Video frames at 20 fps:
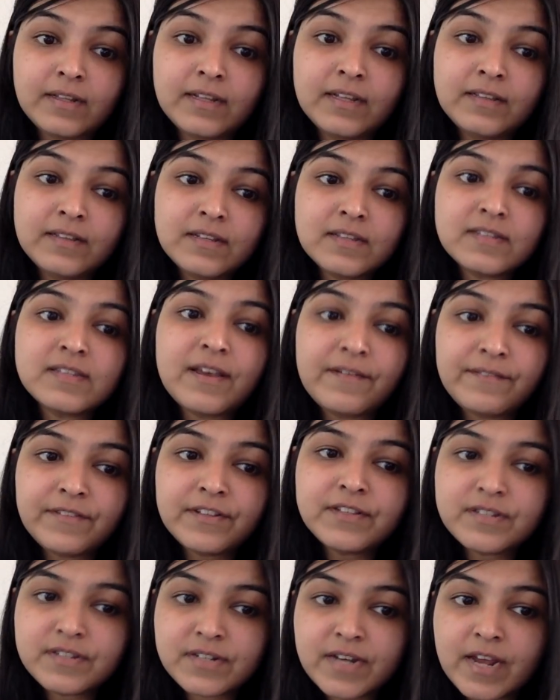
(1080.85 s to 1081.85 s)
then the
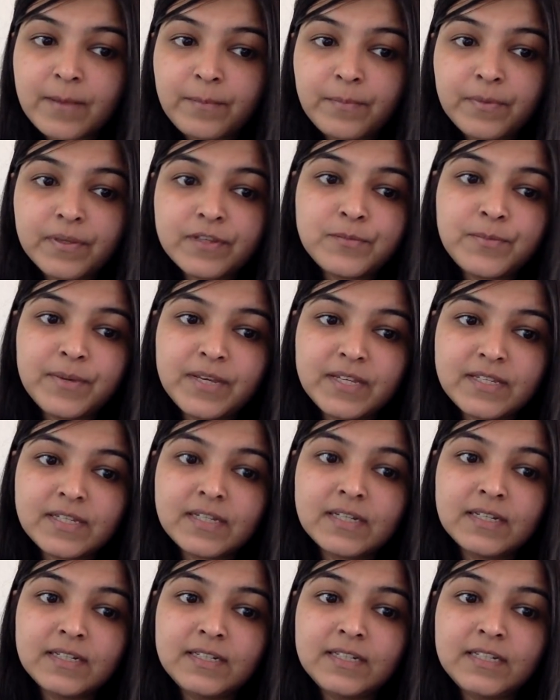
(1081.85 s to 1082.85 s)
seventh step is
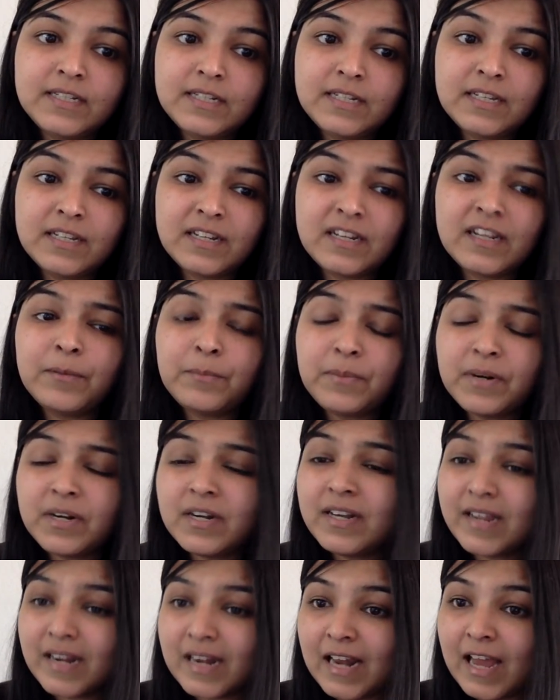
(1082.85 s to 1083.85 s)
basically
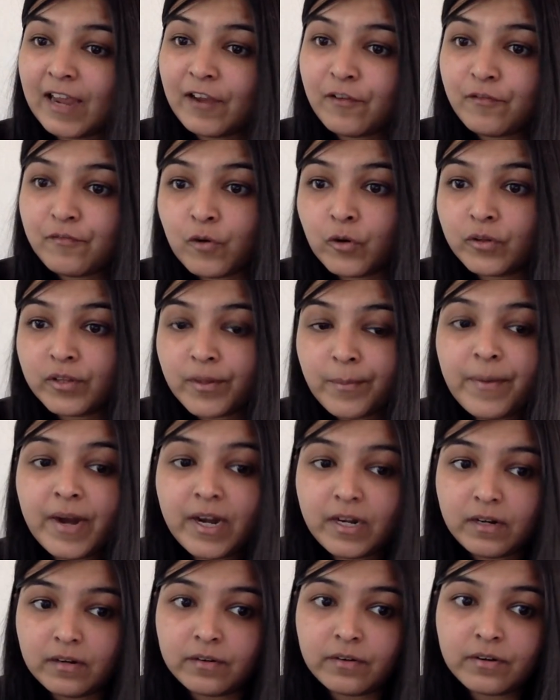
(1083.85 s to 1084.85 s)
rebuilding life for the
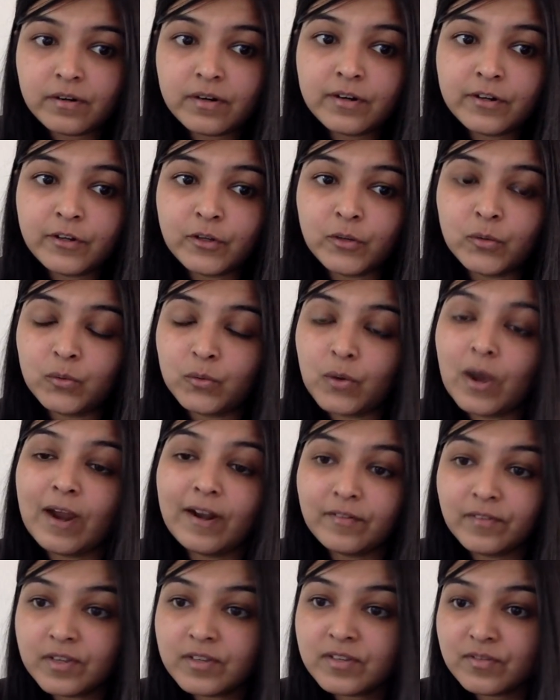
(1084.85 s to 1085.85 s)
better,
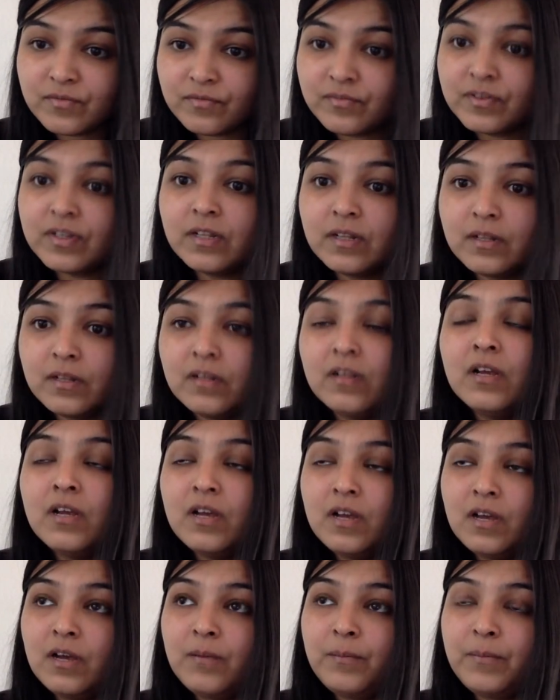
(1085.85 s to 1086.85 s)
and this will
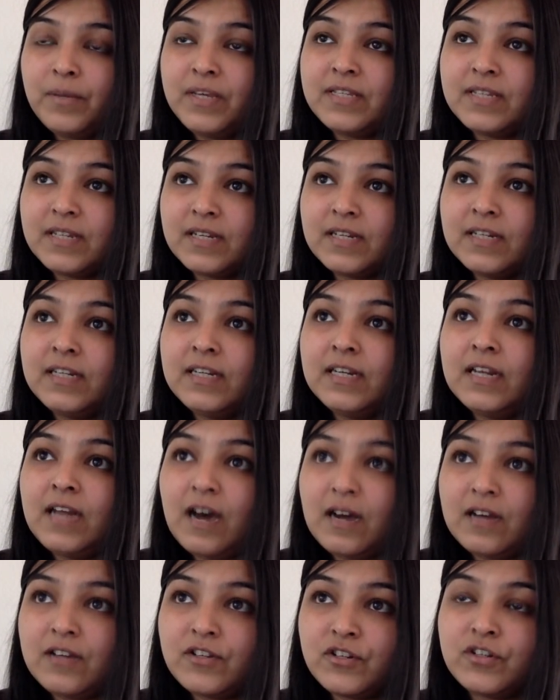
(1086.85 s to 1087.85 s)
basically
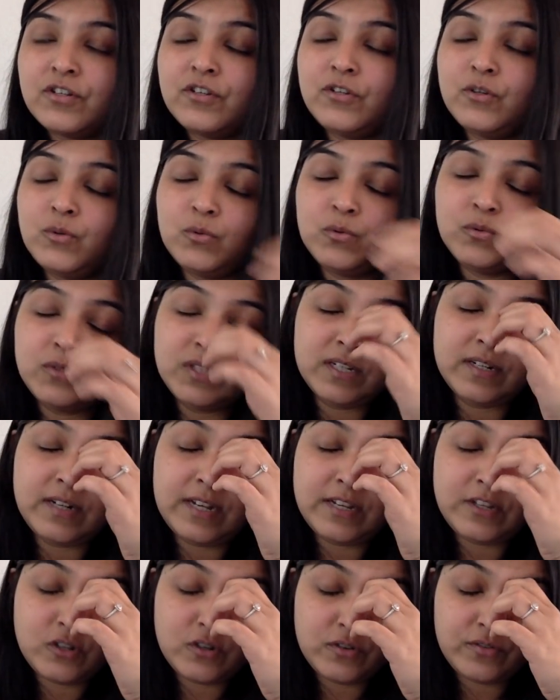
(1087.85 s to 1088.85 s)
last you the
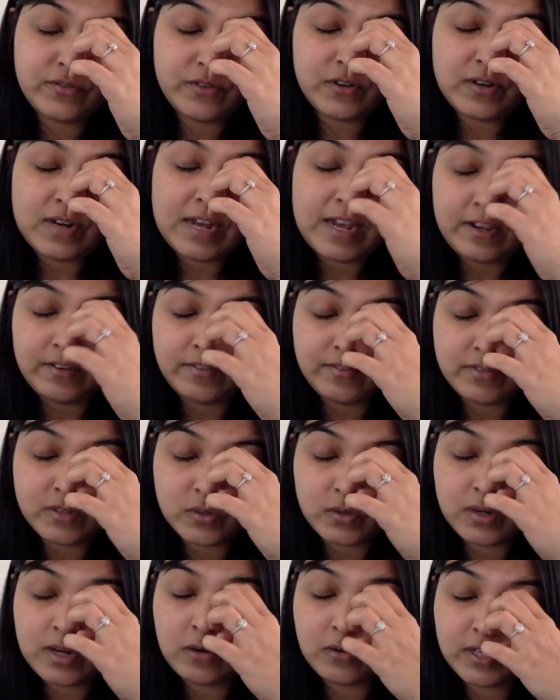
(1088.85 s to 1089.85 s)
rest of your life.
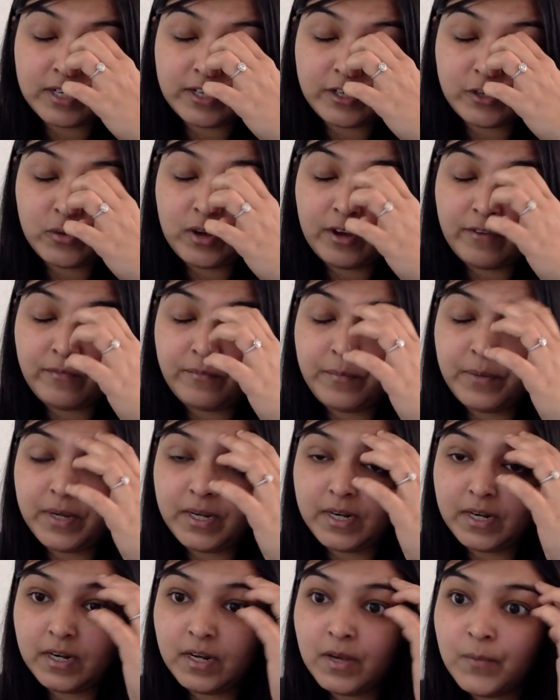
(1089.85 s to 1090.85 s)
So now that you have
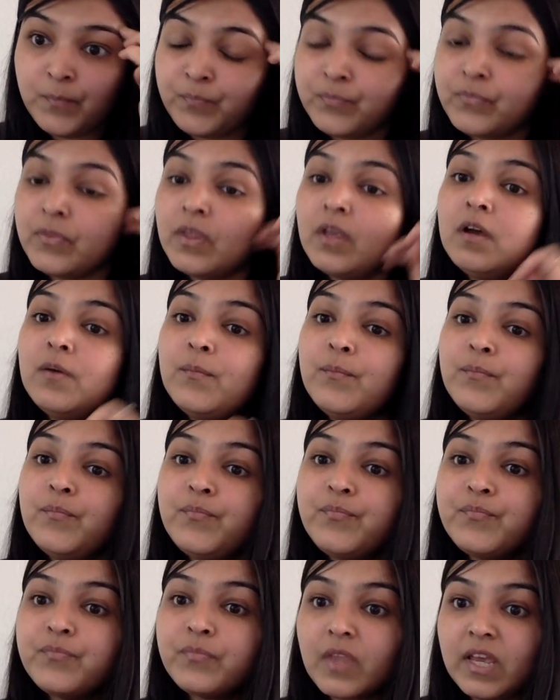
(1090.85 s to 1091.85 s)
been
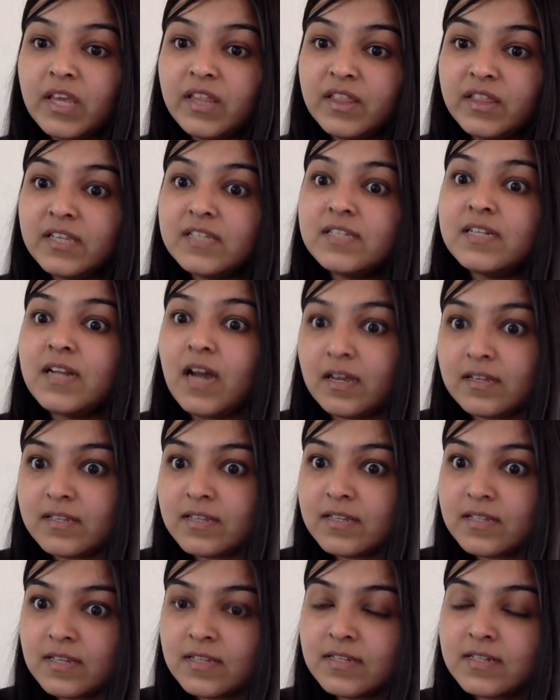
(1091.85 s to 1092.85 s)
in this
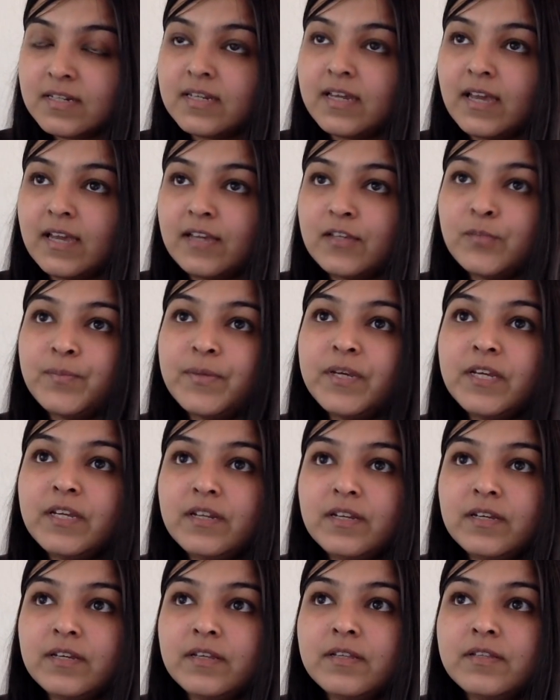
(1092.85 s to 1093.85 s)
narcissistic
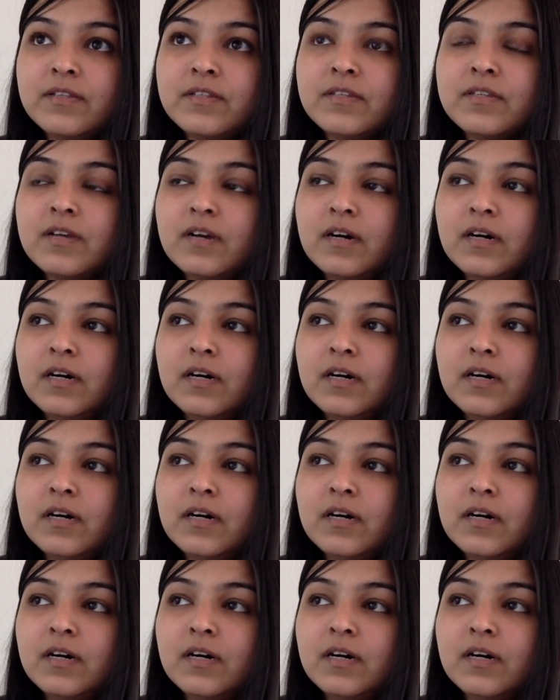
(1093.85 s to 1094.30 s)
experience,